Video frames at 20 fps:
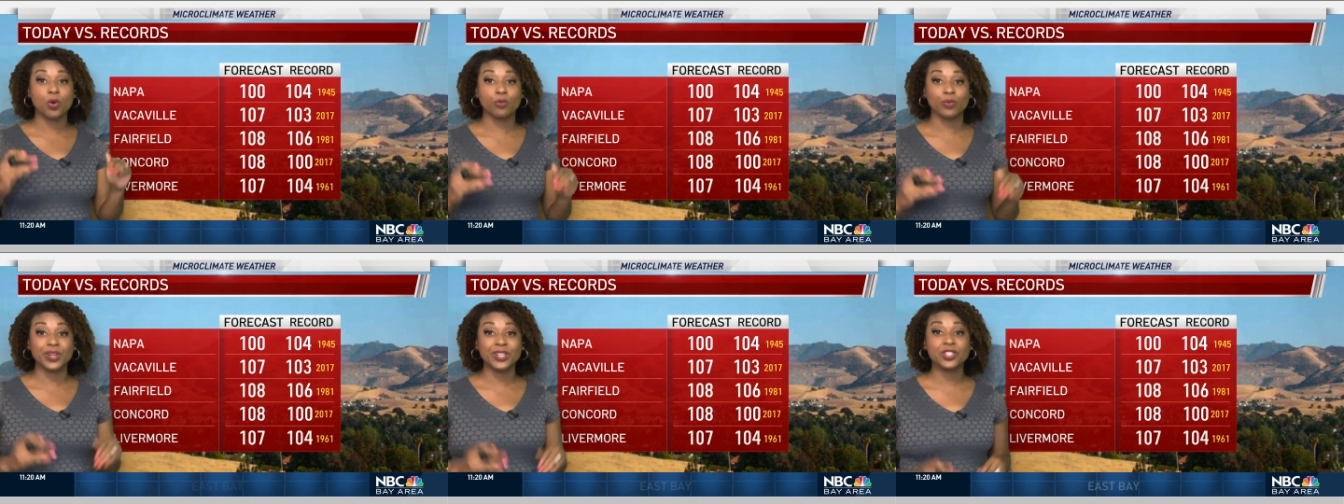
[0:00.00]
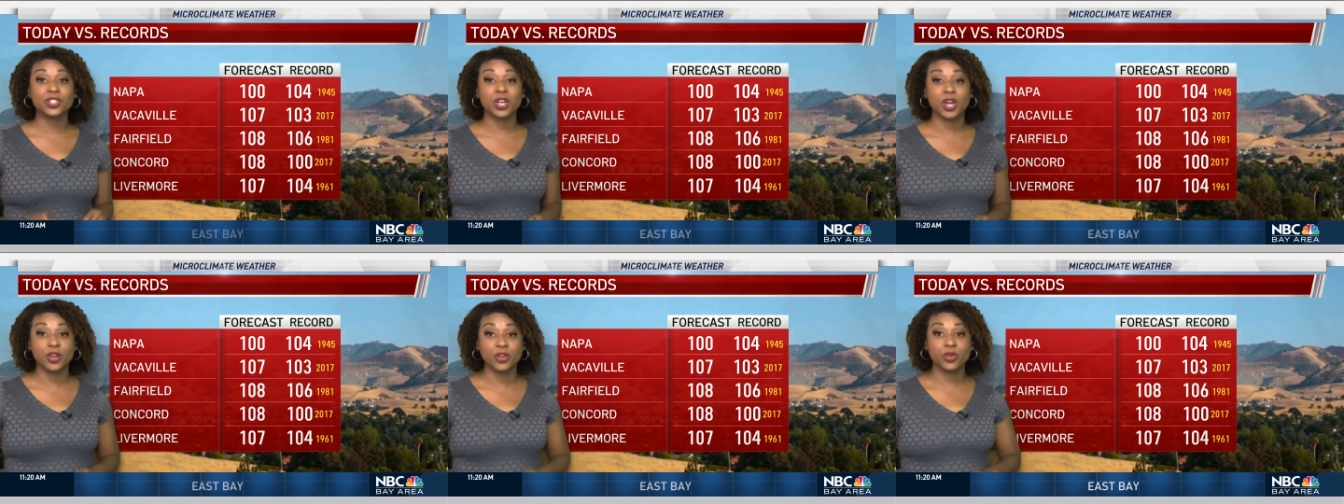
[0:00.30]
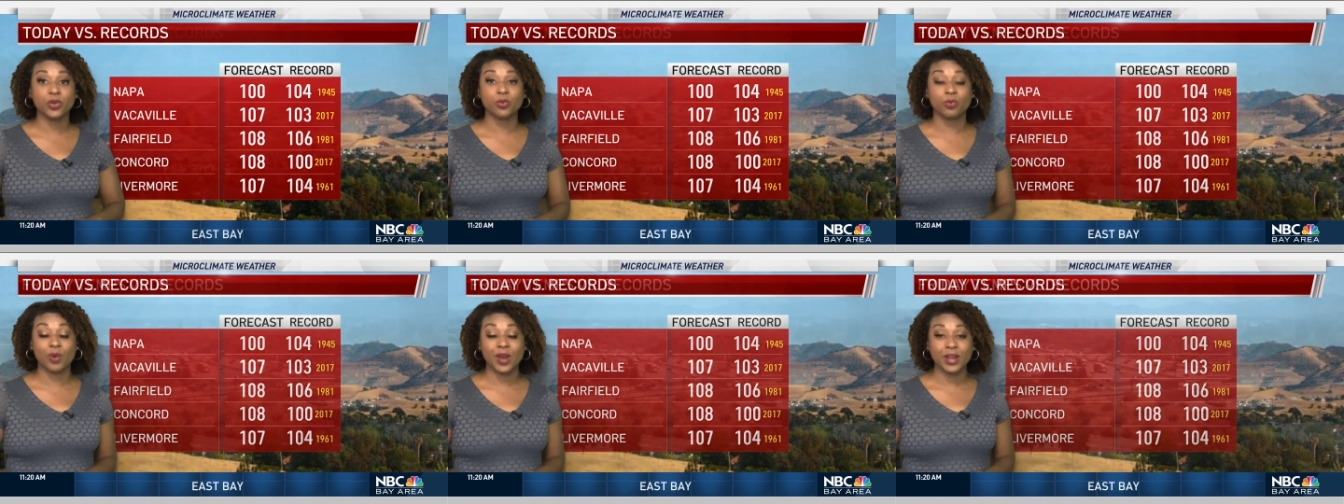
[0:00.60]
or reach a
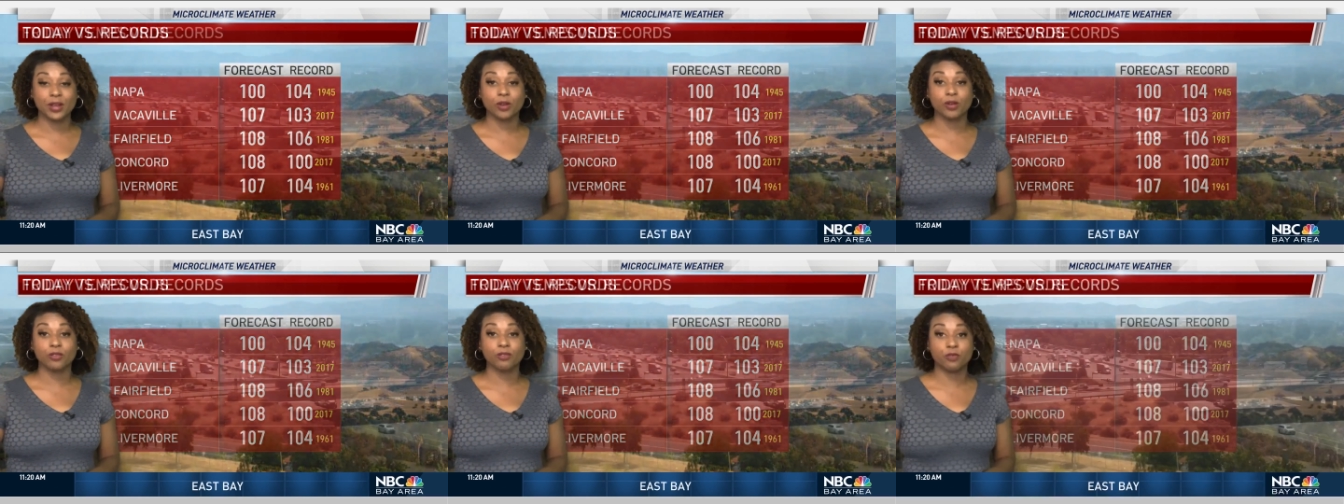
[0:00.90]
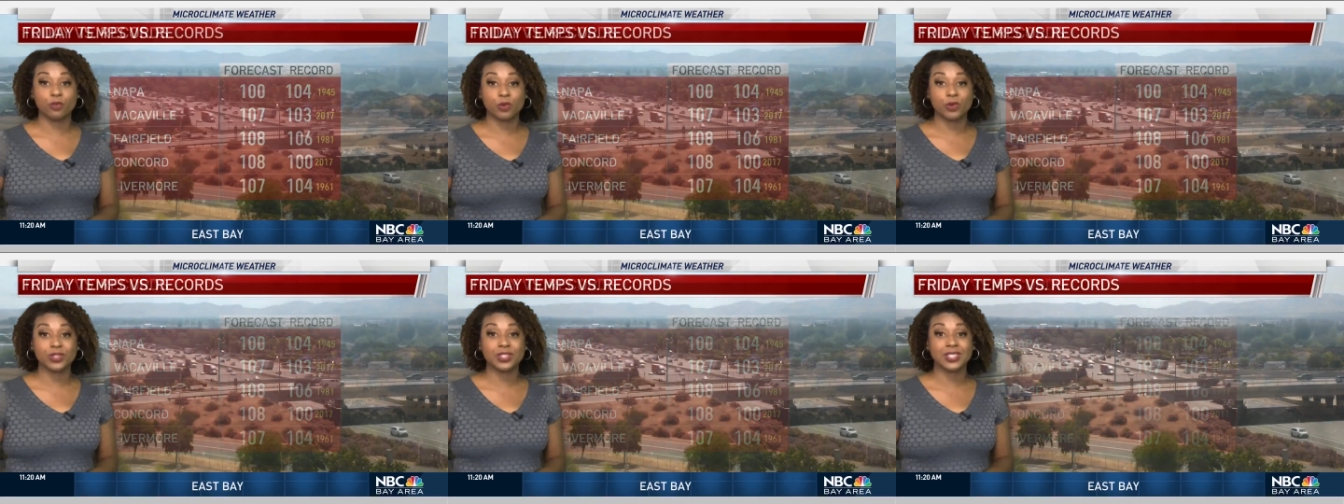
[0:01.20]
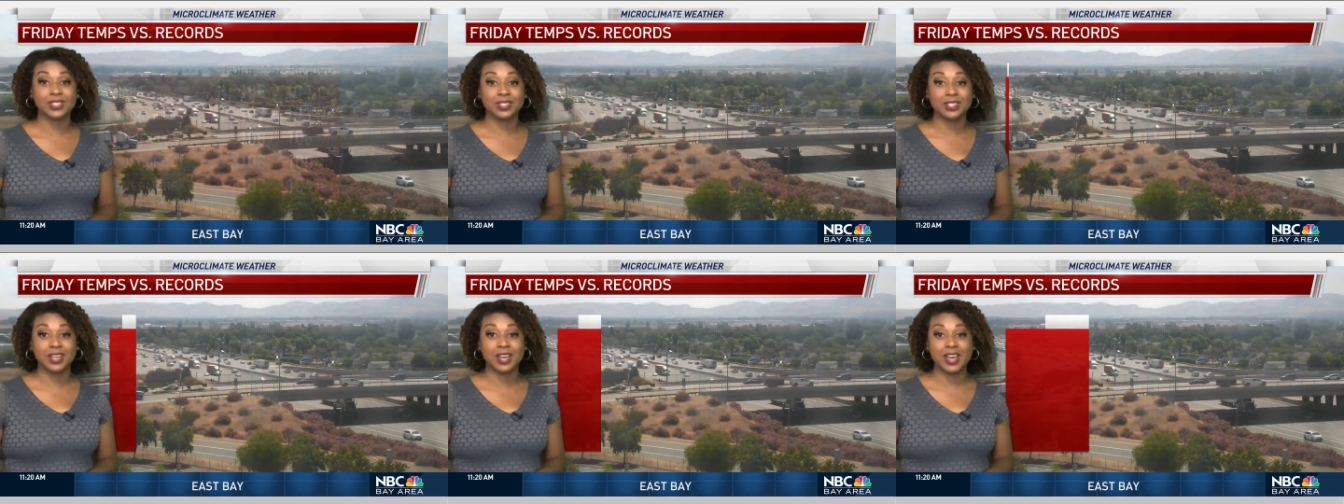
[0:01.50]
new record for
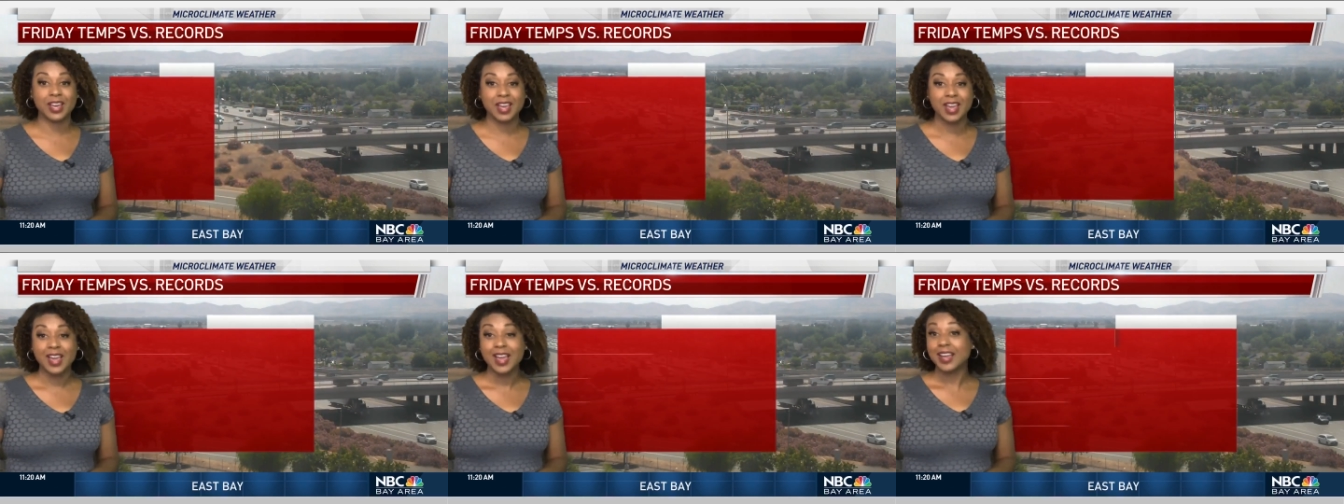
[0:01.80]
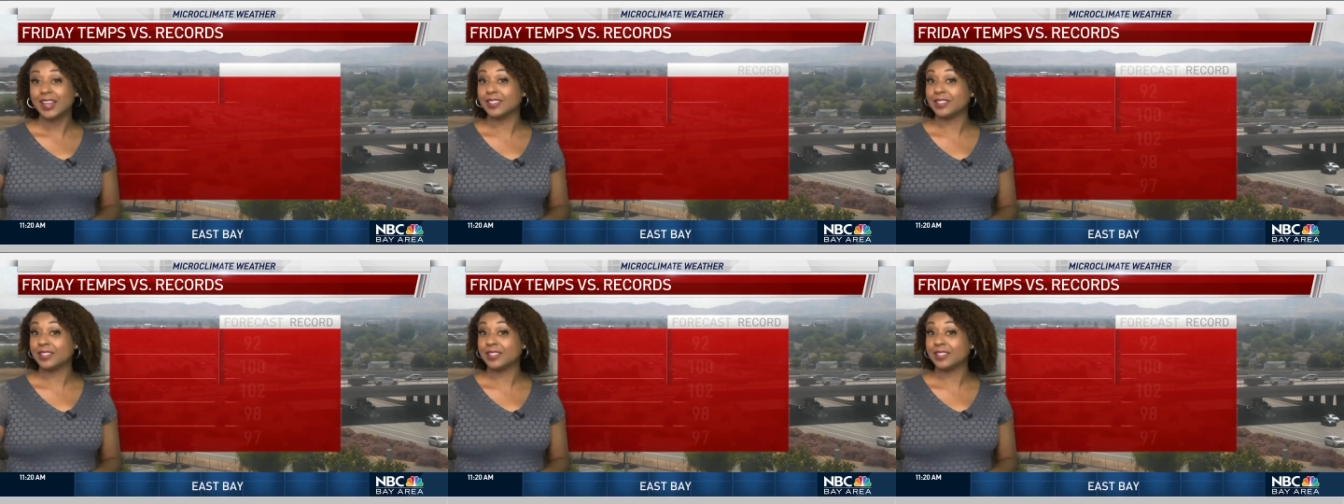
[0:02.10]
today.